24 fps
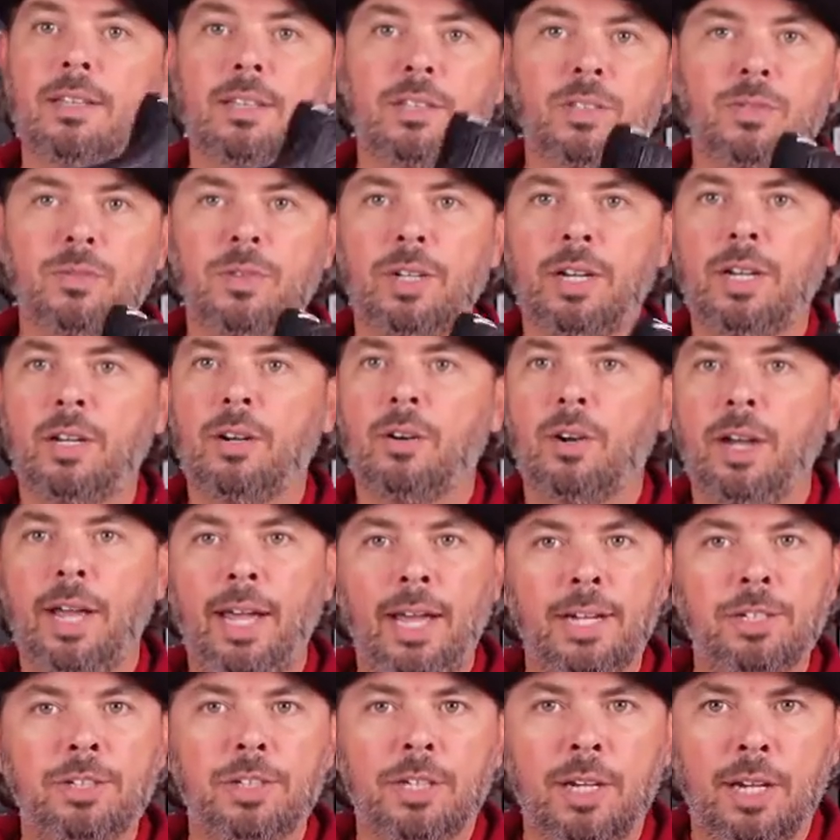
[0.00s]
This video,
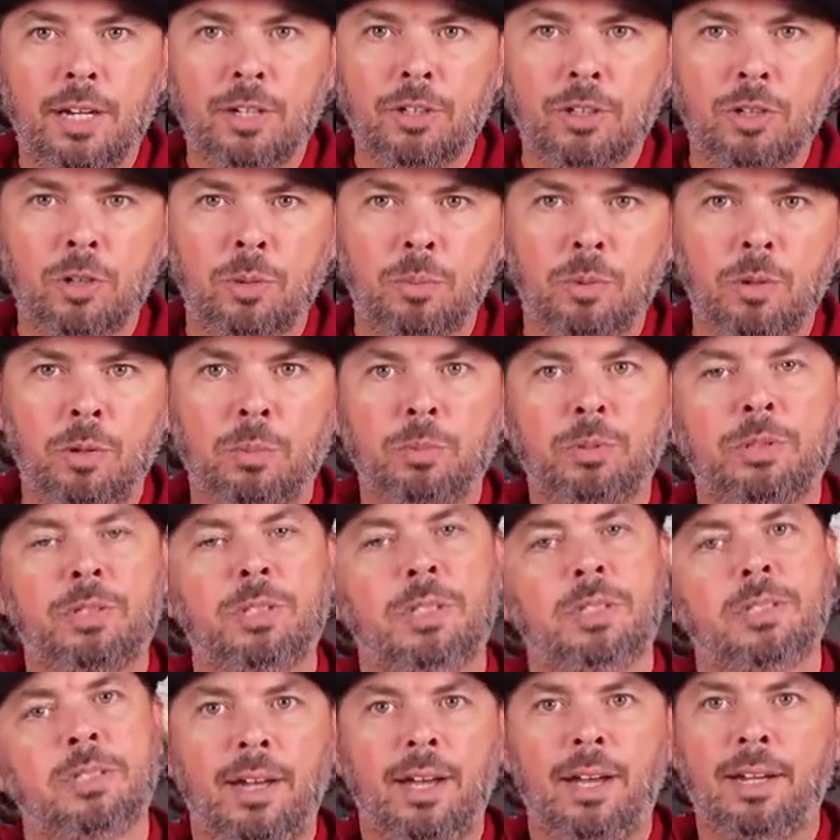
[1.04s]
educational
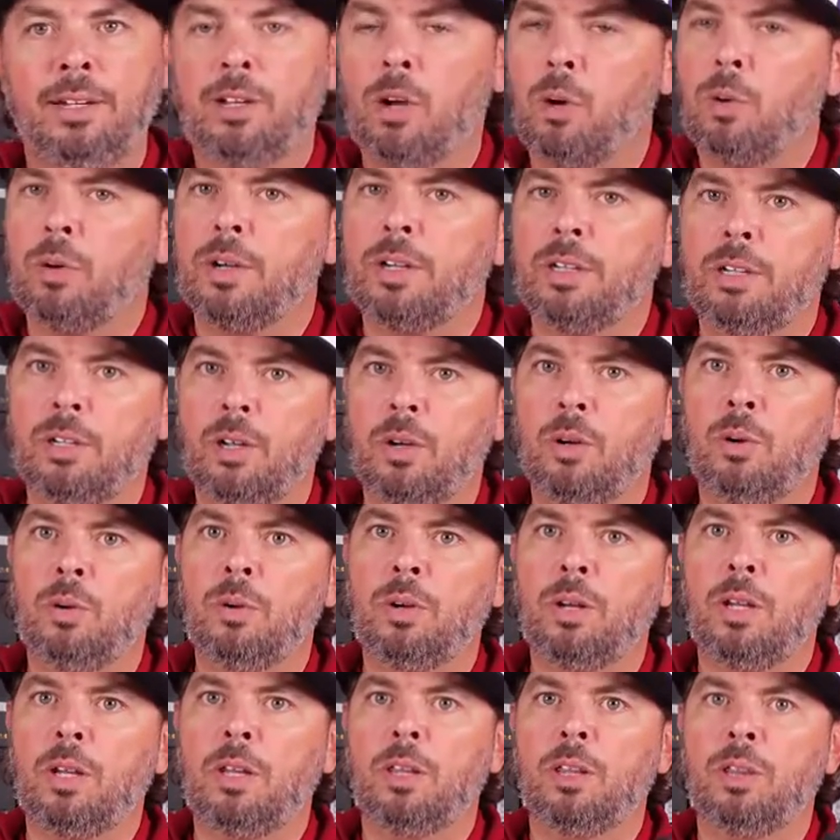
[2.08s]
purposes. I don't
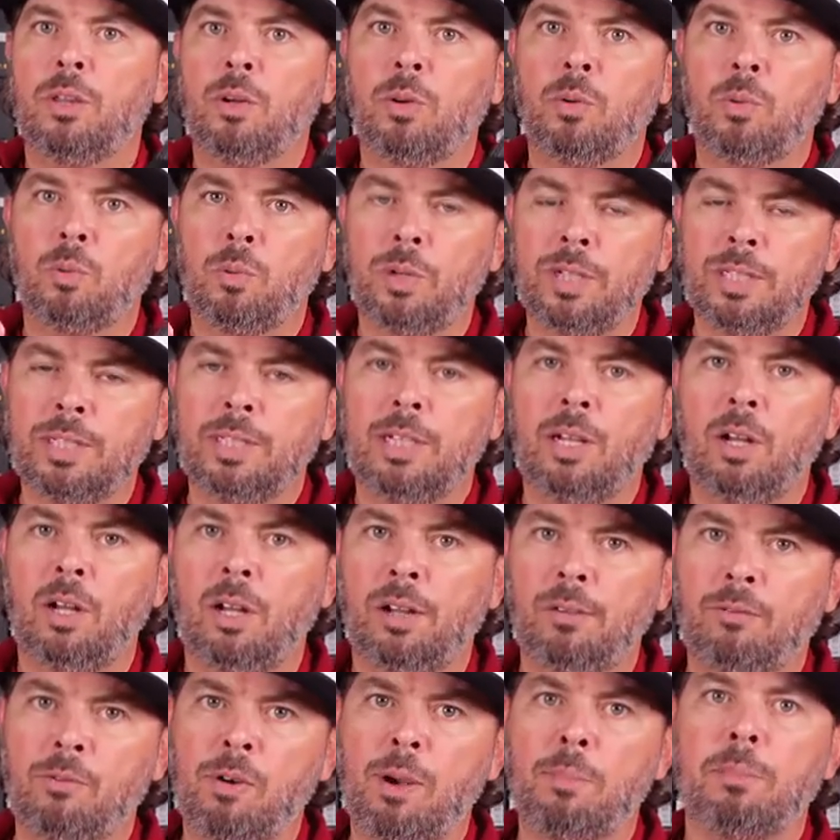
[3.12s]
condone the resale
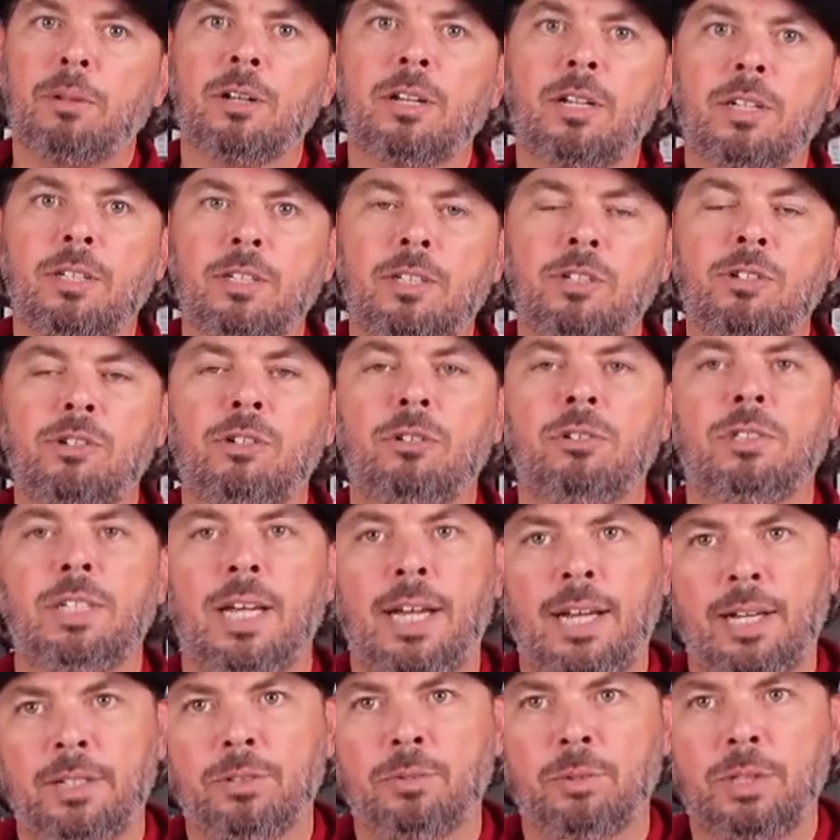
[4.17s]
of replica shoes
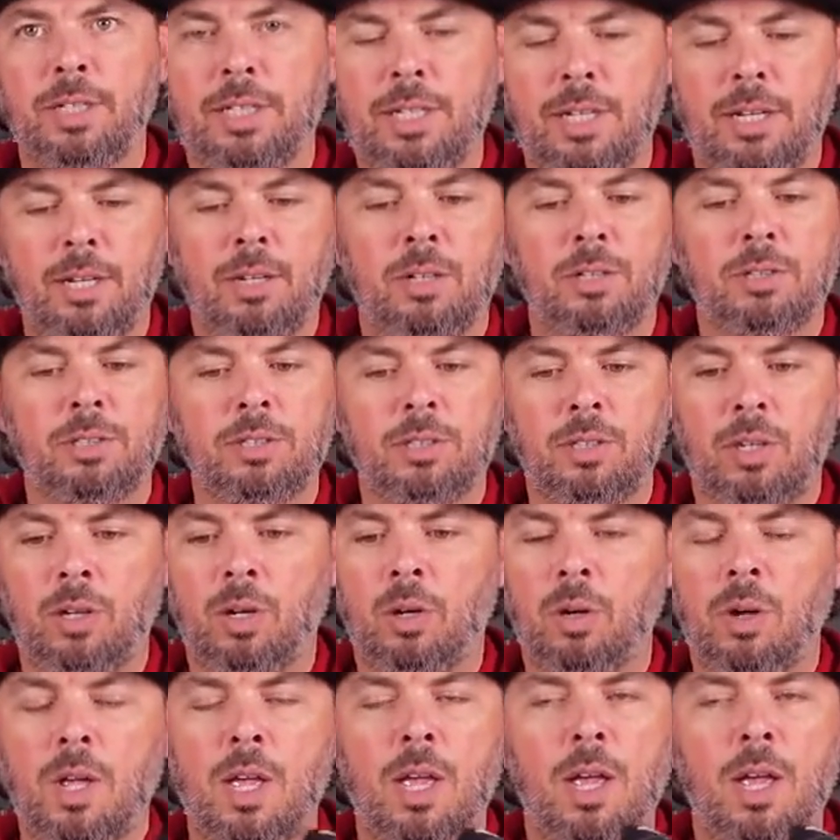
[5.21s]
as retail, so